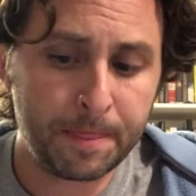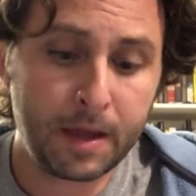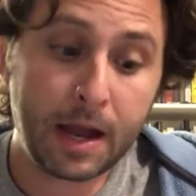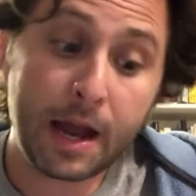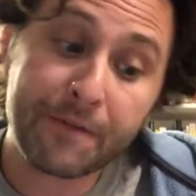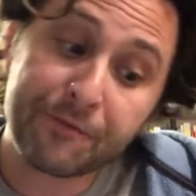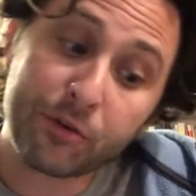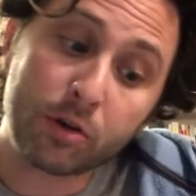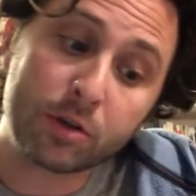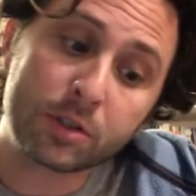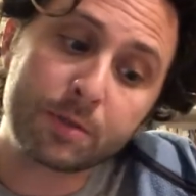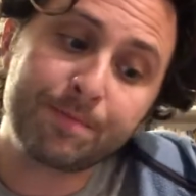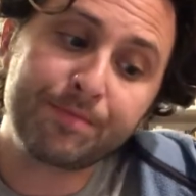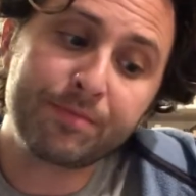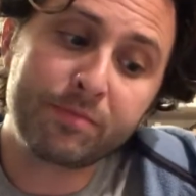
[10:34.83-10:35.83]
At first,
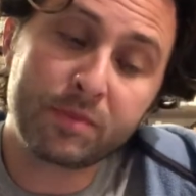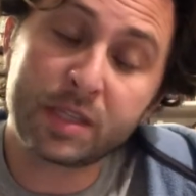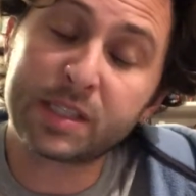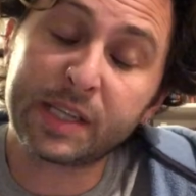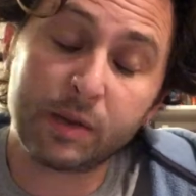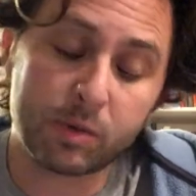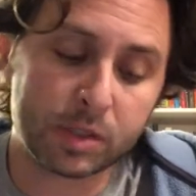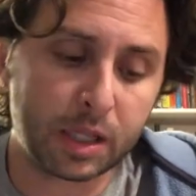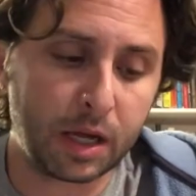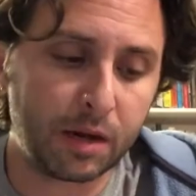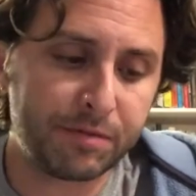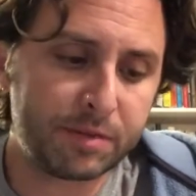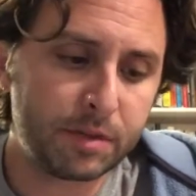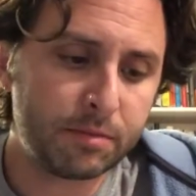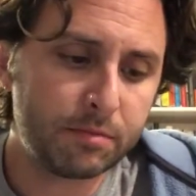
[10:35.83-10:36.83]
the sea was
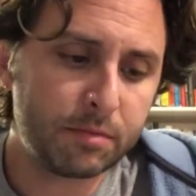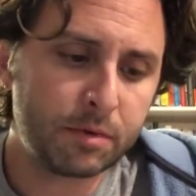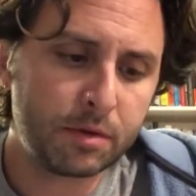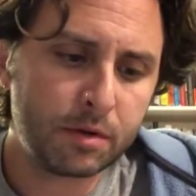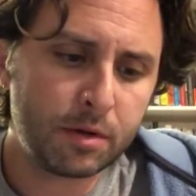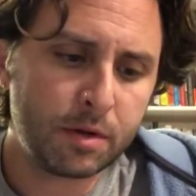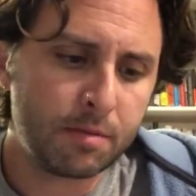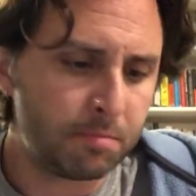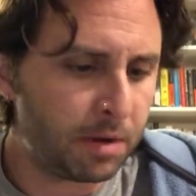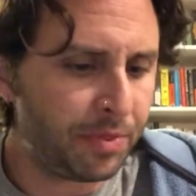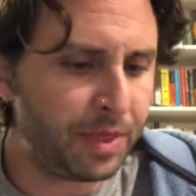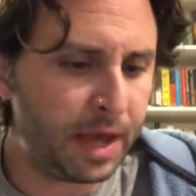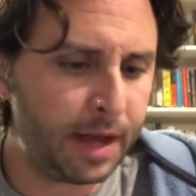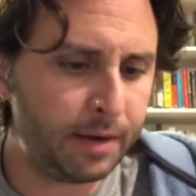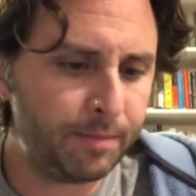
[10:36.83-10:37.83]
loved. But
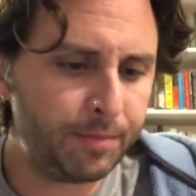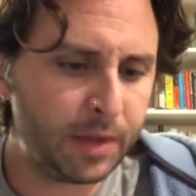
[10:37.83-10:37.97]
then,